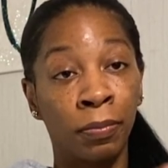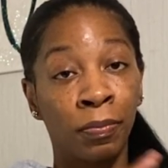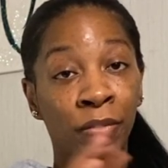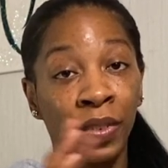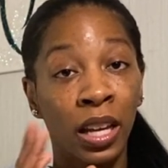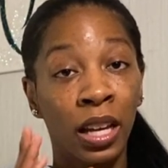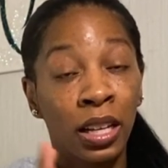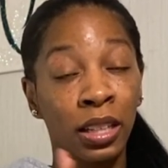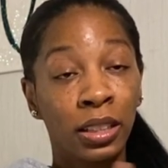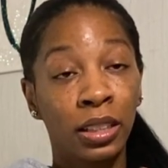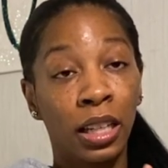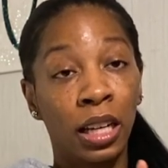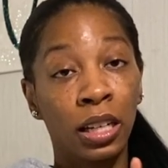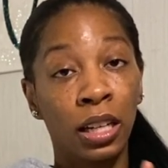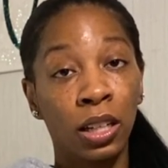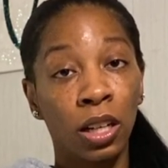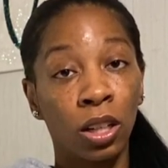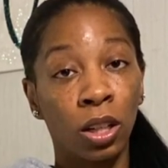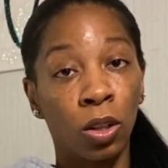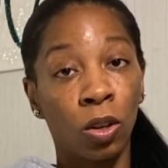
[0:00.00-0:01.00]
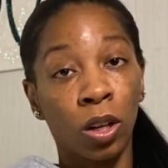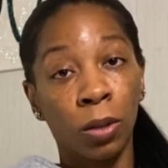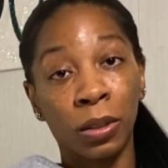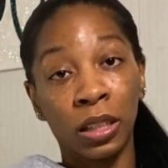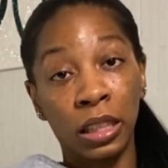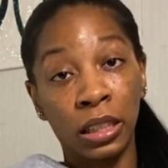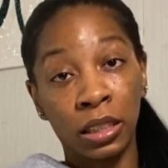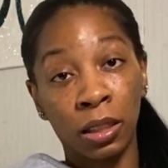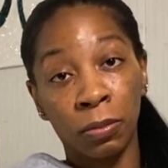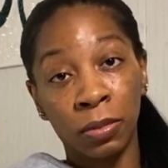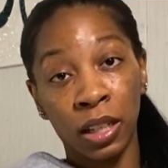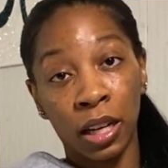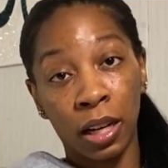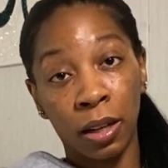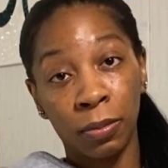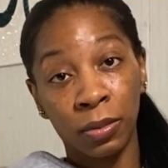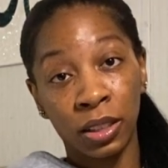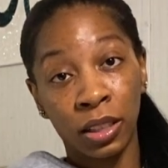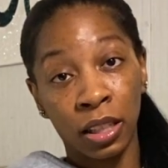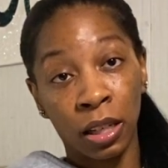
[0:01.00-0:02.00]
to set another alarm, because
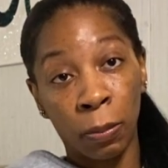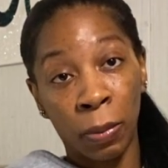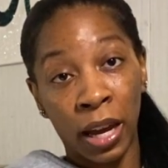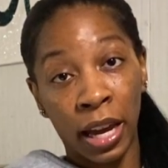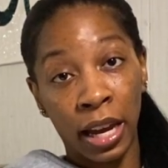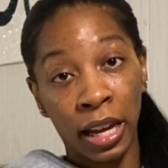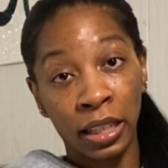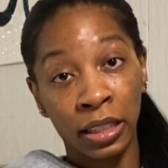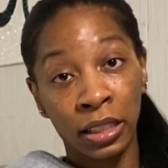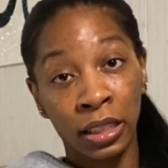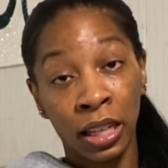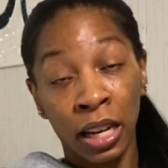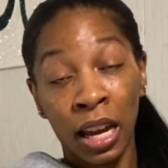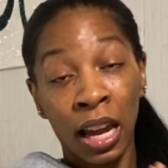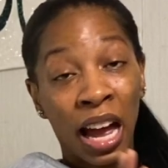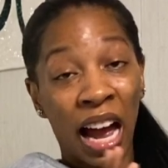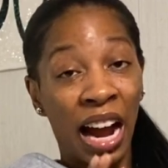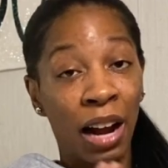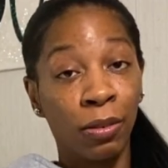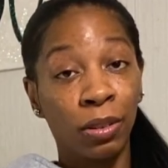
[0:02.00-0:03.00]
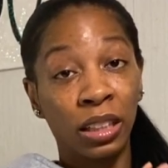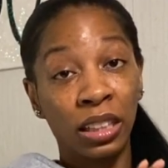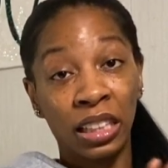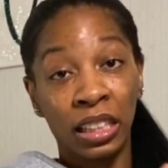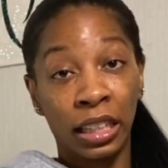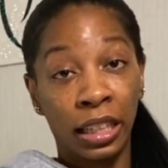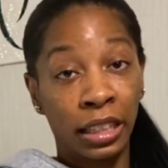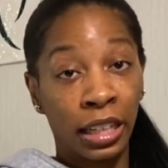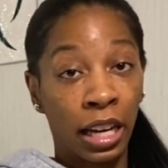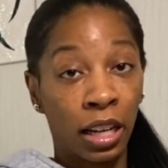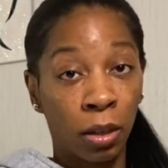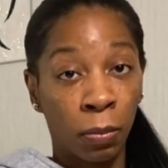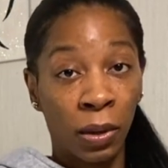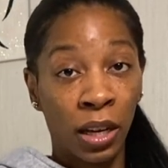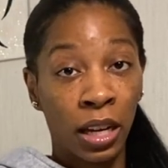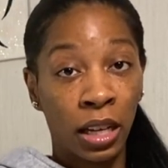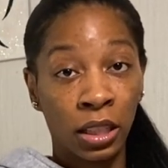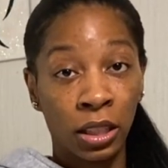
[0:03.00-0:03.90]
sometimes in the past I really didn't get out of bed,